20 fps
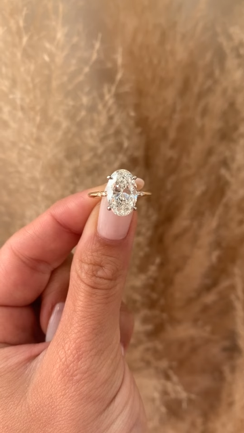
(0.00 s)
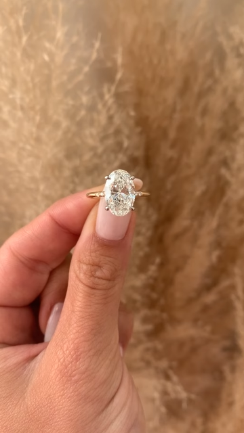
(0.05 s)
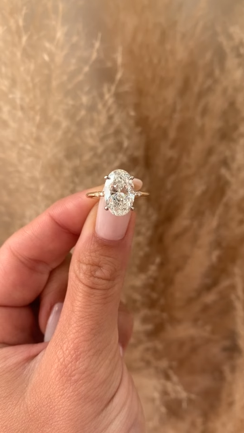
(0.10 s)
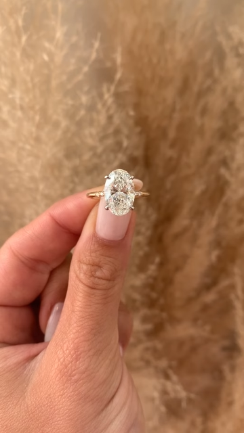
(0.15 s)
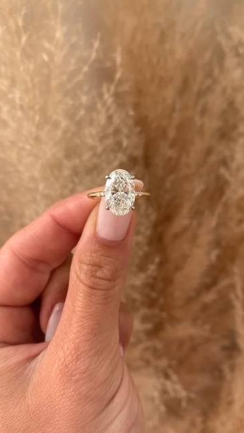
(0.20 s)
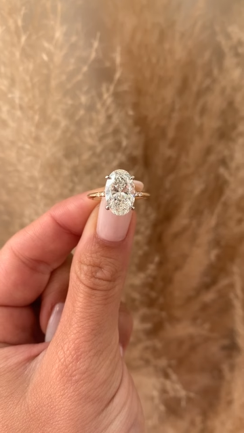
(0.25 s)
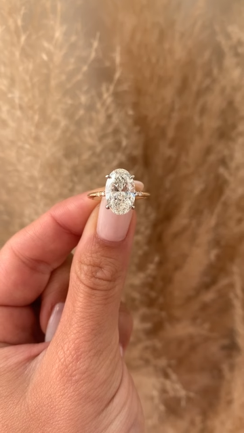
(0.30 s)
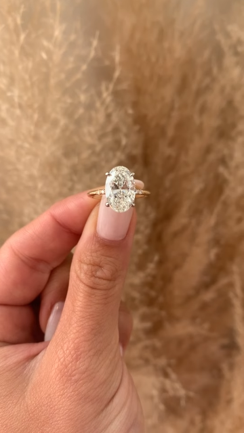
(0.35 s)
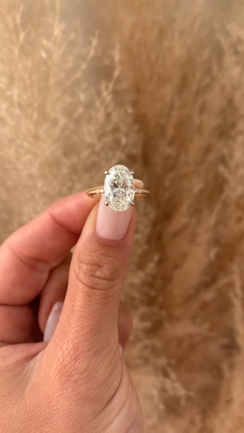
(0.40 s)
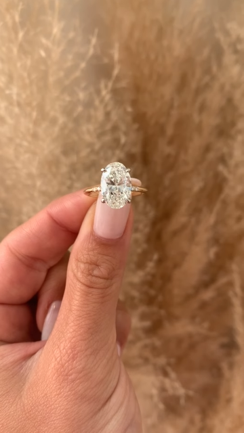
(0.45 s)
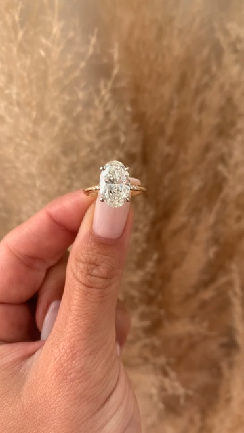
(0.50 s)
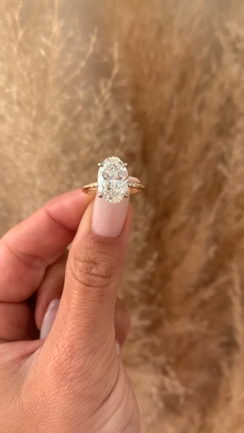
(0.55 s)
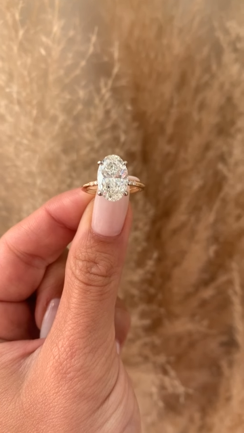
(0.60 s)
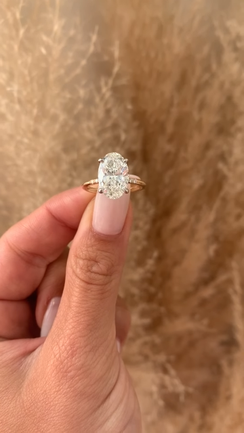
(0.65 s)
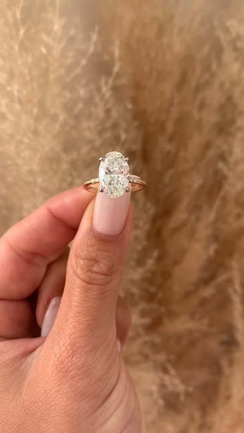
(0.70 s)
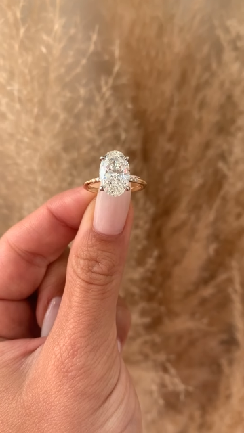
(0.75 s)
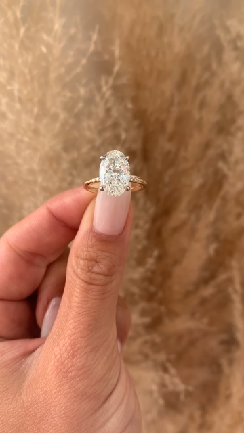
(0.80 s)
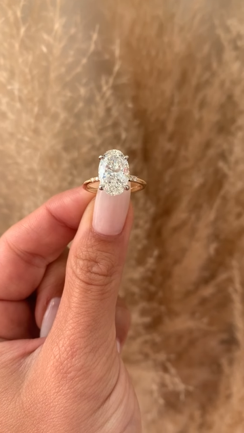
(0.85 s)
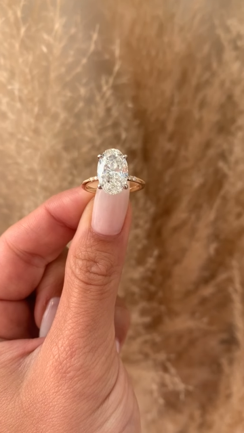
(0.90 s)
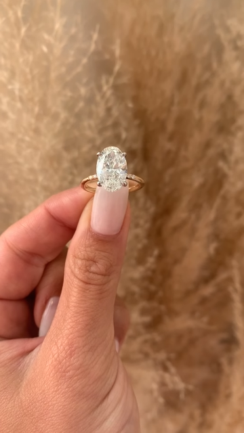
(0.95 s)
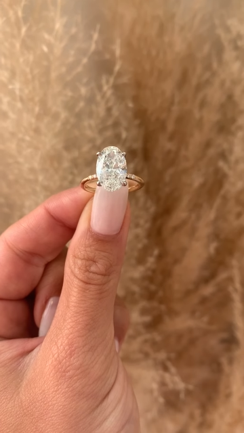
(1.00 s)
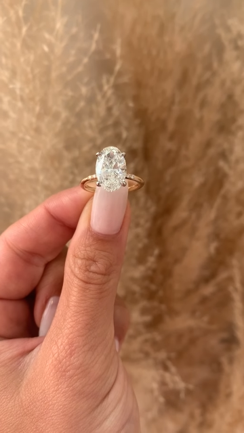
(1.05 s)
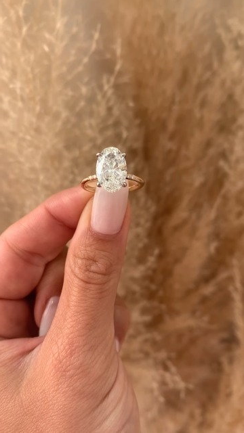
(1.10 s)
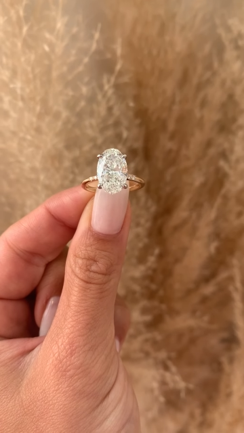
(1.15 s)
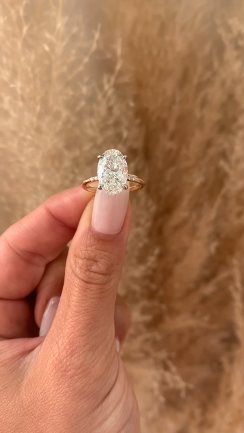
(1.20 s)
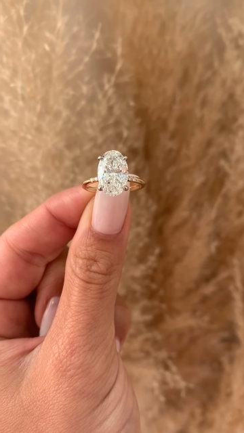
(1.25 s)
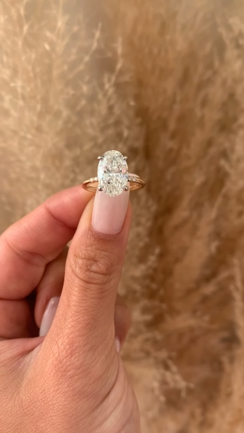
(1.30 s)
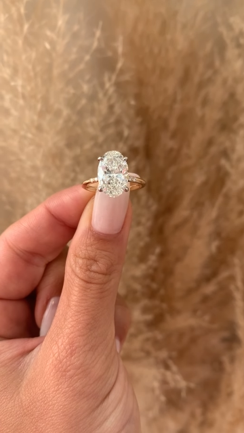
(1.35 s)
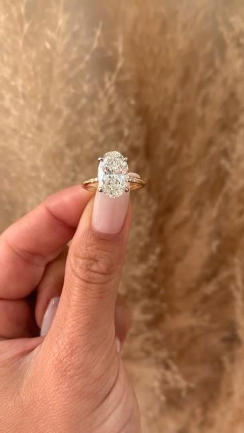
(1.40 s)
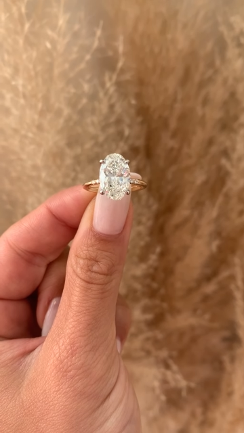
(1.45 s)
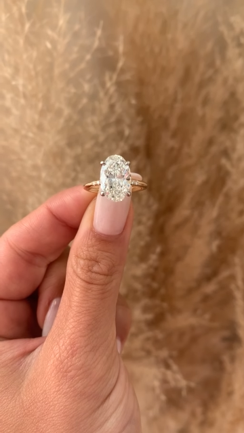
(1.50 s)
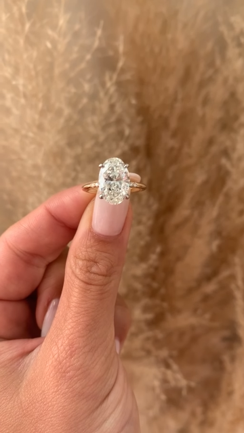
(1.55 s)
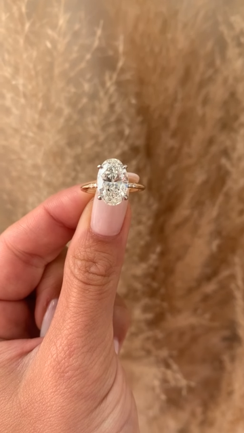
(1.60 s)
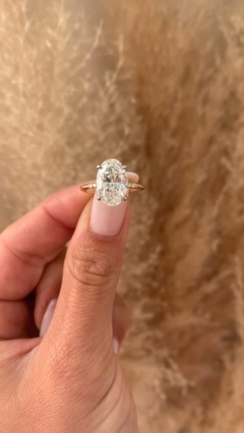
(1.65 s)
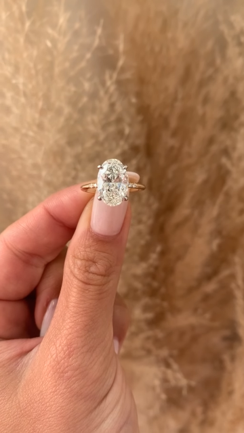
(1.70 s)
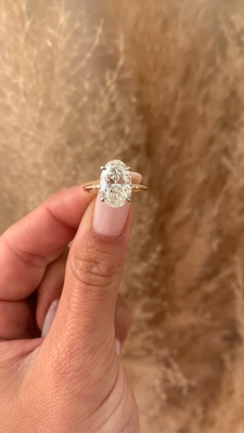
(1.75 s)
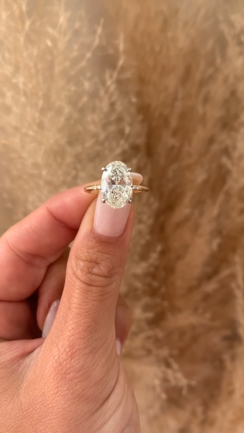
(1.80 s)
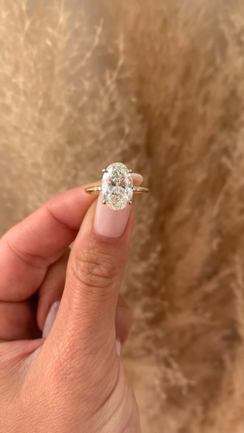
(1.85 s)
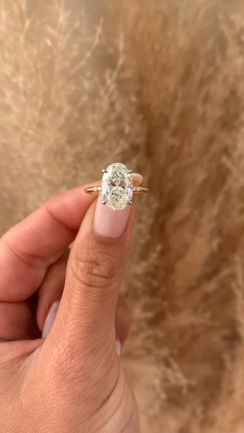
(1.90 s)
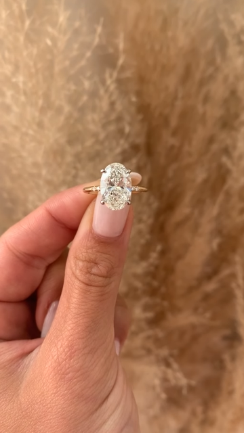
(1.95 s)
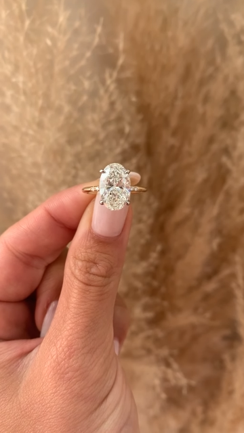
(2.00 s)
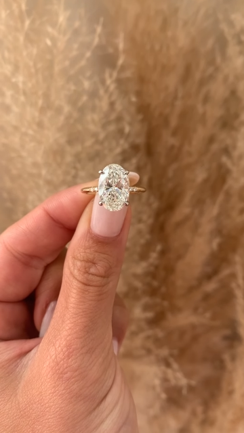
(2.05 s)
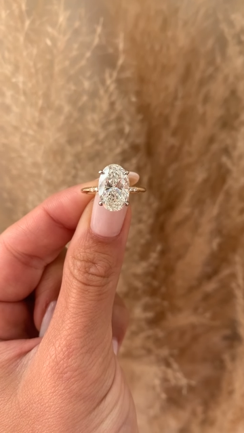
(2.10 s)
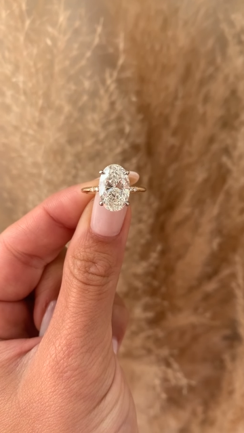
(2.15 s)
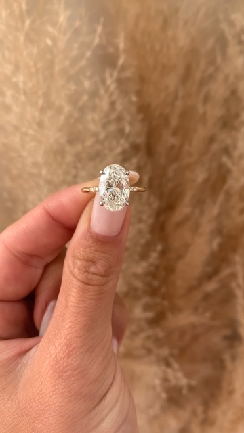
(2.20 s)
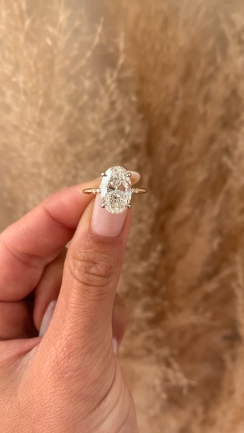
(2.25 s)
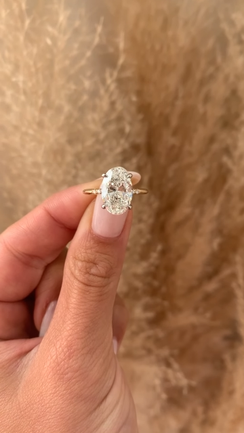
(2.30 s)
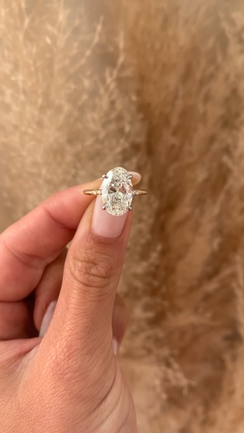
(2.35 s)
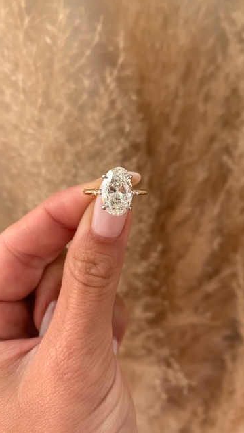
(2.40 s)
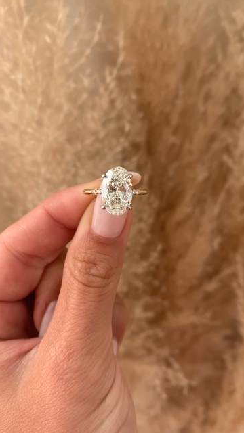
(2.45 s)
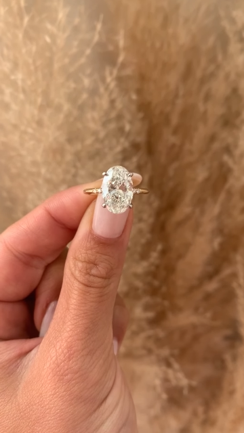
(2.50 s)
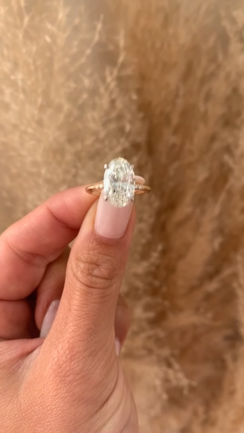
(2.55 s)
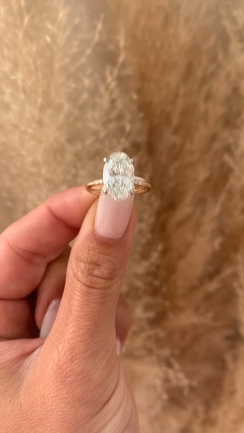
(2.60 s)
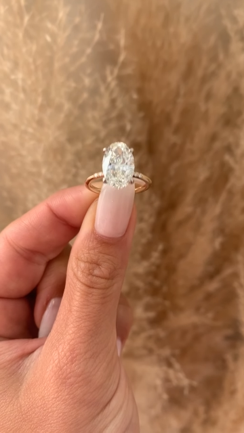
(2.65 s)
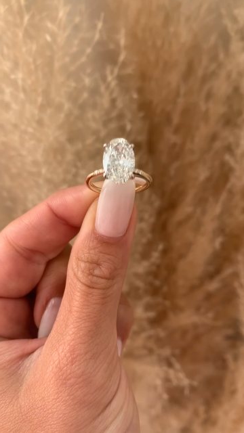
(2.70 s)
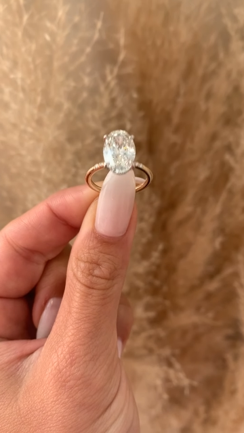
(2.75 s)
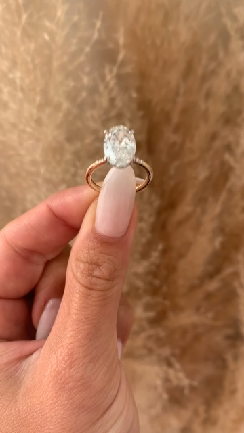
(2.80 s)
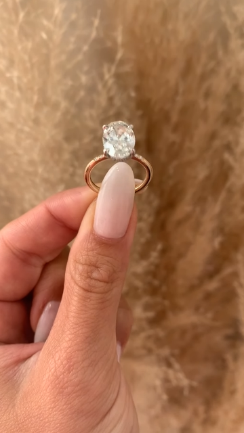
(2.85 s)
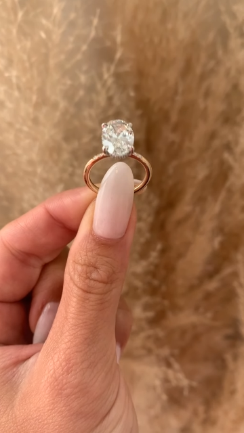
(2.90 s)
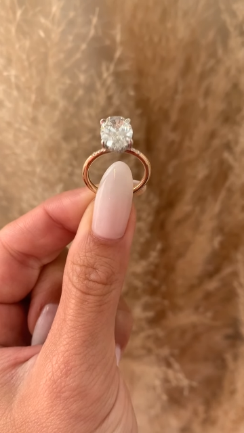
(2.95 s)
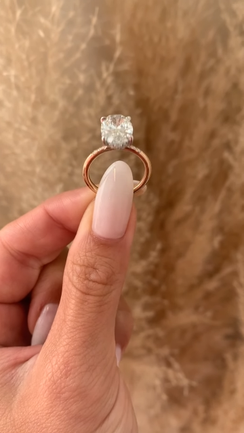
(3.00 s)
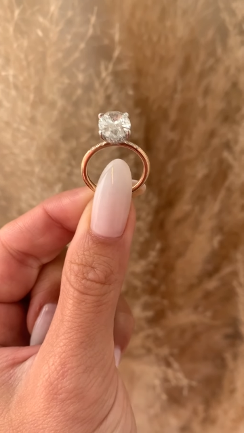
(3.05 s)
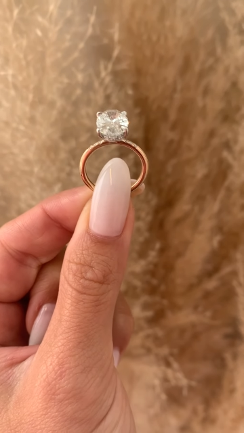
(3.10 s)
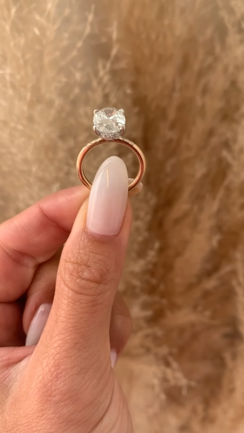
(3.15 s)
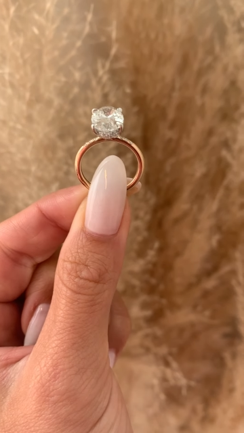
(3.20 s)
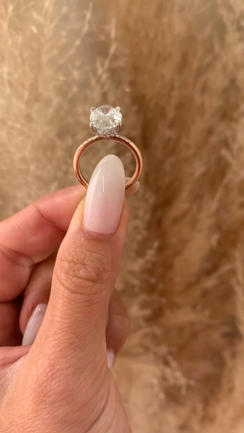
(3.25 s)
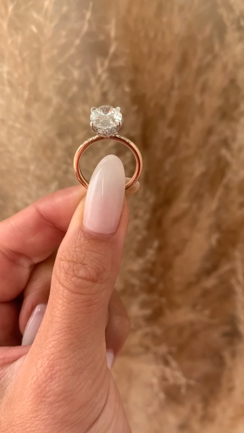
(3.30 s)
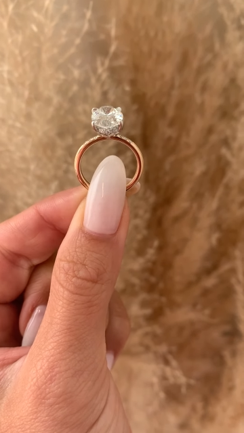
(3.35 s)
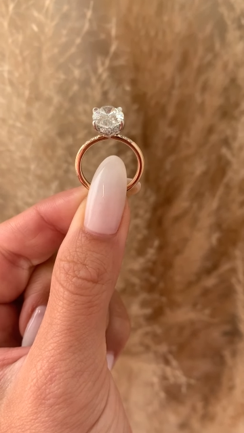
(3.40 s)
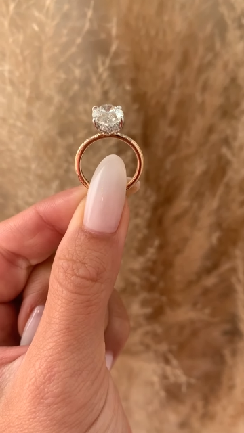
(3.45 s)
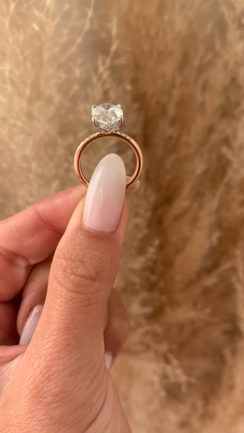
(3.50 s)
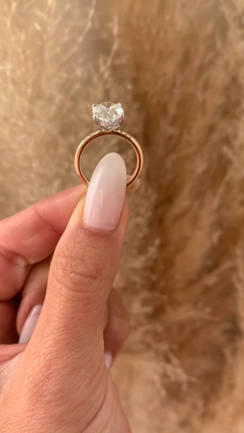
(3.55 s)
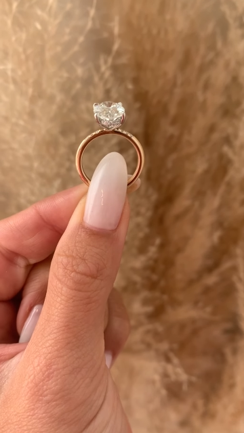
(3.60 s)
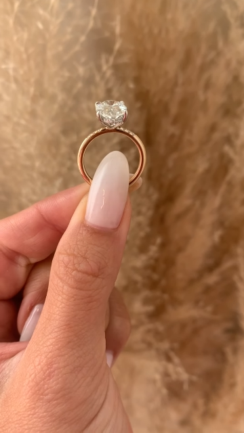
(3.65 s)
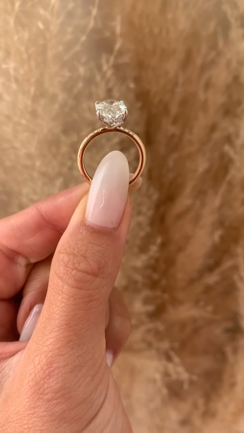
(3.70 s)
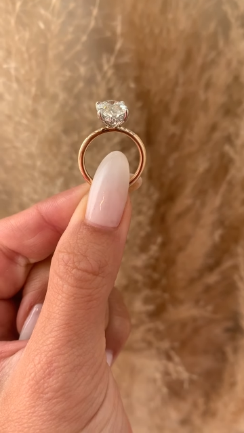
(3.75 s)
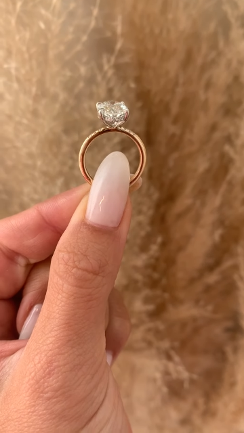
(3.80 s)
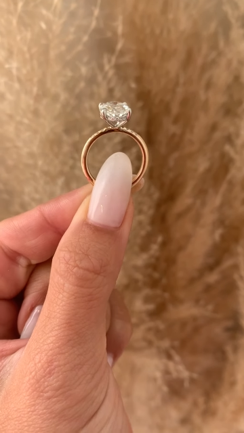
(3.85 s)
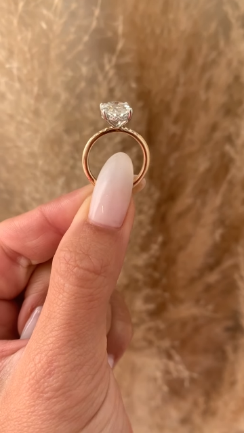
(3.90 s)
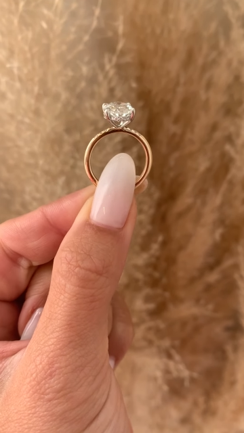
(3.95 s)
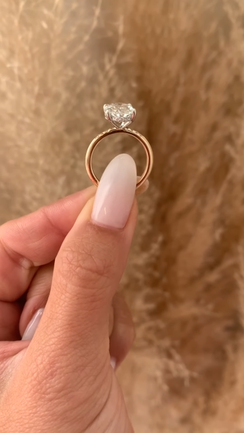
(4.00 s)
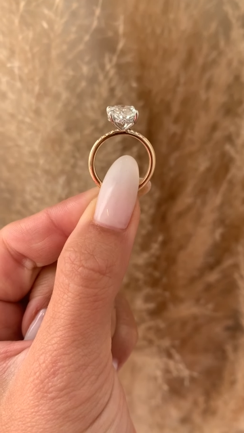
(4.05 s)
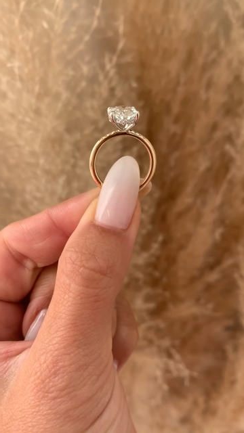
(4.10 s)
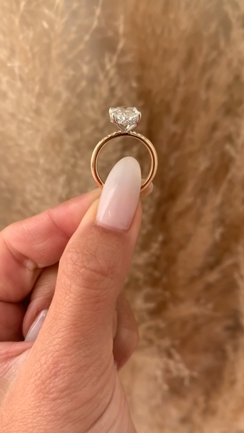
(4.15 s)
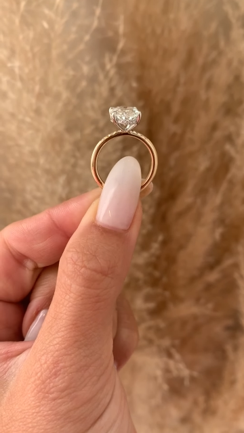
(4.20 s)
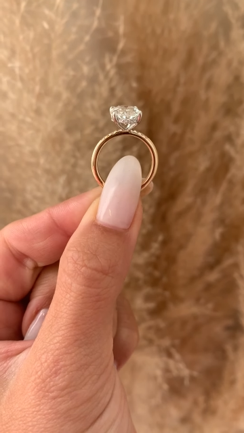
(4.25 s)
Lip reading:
Nobody's mouth can be seen.